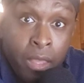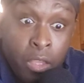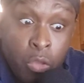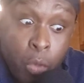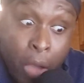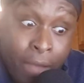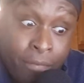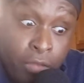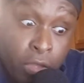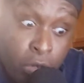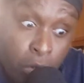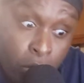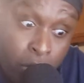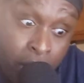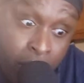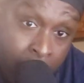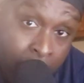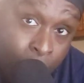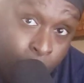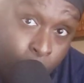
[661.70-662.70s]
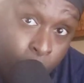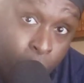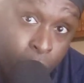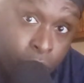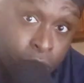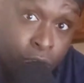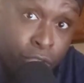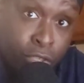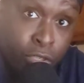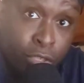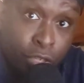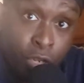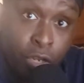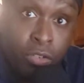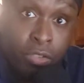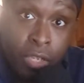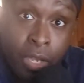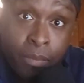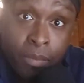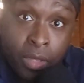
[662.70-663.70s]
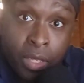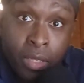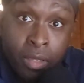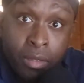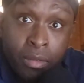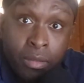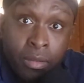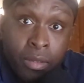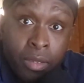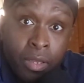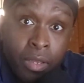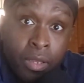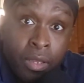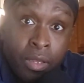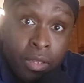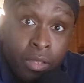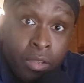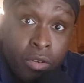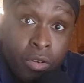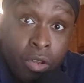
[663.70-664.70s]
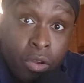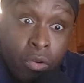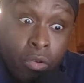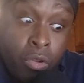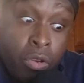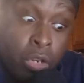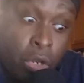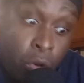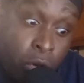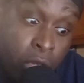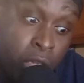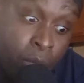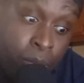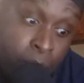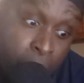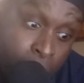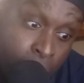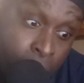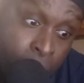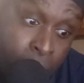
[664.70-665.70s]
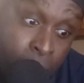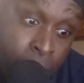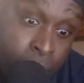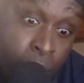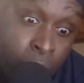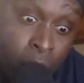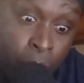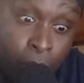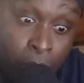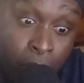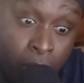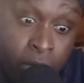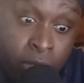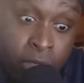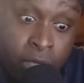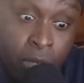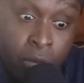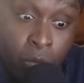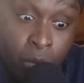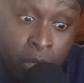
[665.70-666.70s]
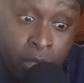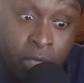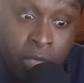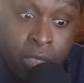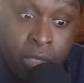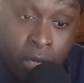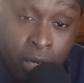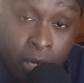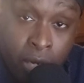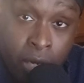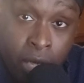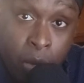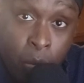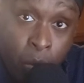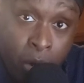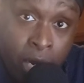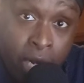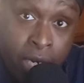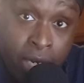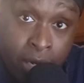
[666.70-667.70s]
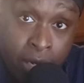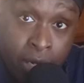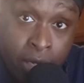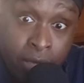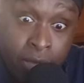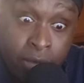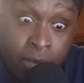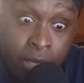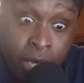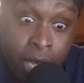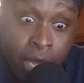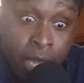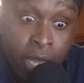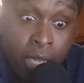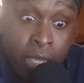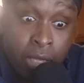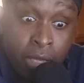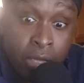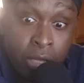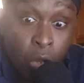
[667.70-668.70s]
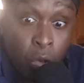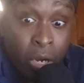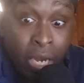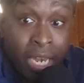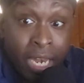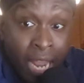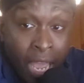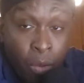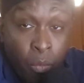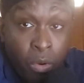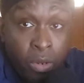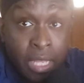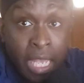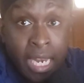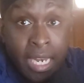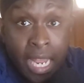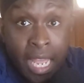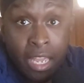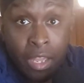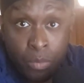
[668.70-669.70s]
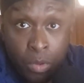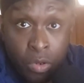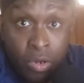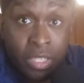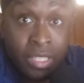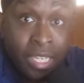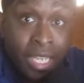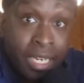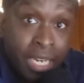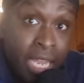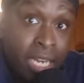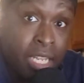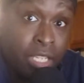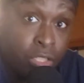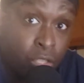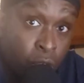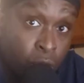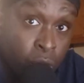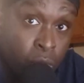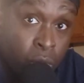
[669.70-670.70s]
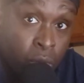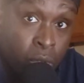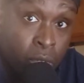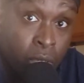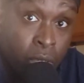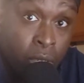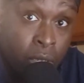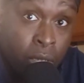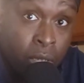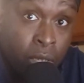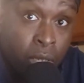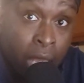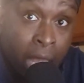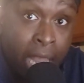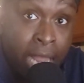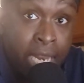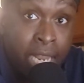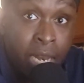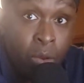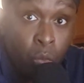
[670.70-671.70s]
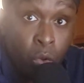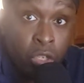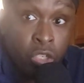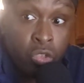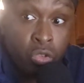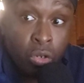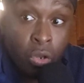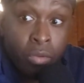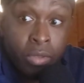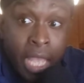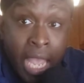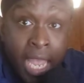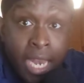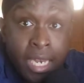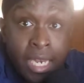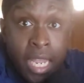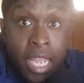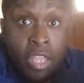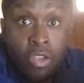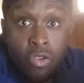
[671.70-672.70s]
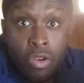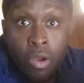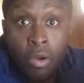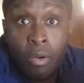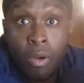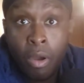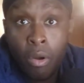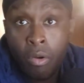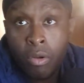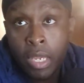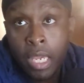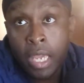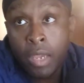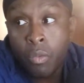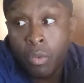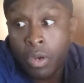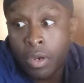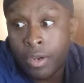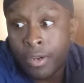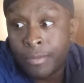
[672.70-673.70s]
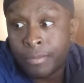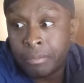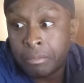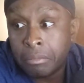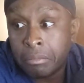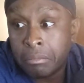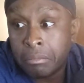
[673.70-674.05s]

You have to know the network to secure something. You know, know the computer, know the parts and what it does and what it does, know the network that that computer is connected to, and then once you know that, then you know, okay, well,